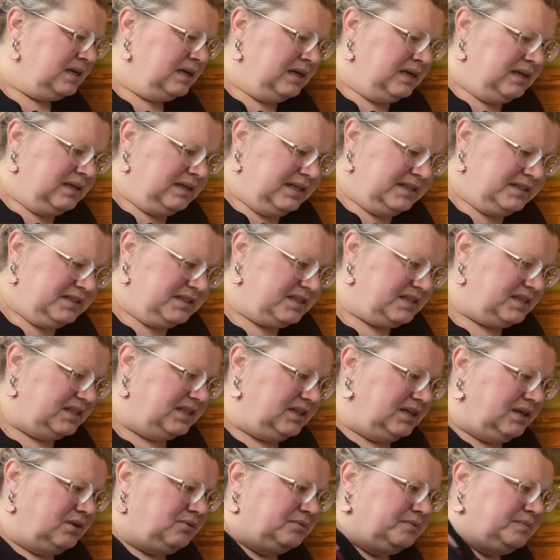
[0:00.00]
Let's
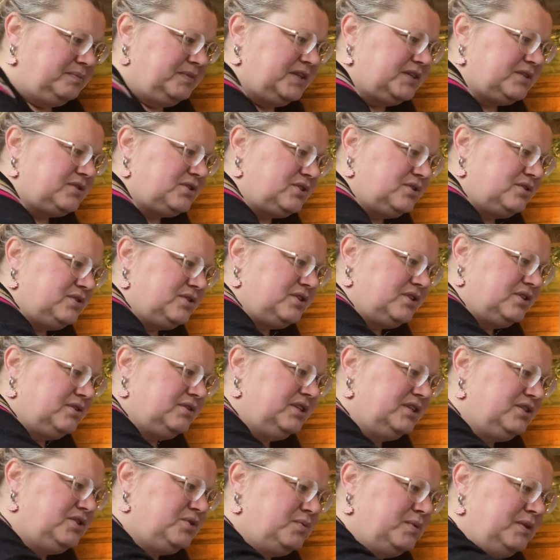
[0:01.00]
see. Oh, there's also
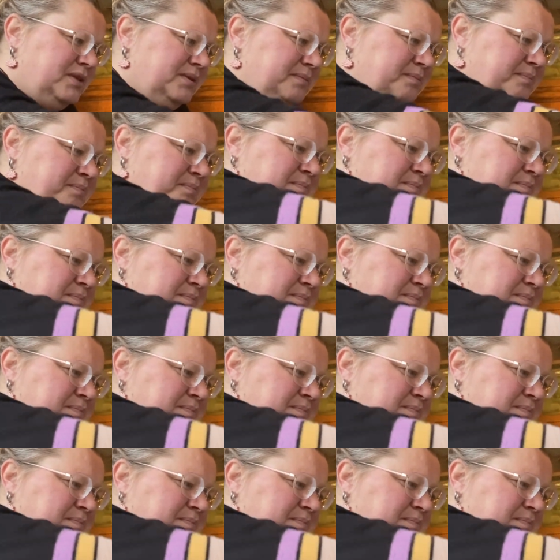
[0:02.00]
this one.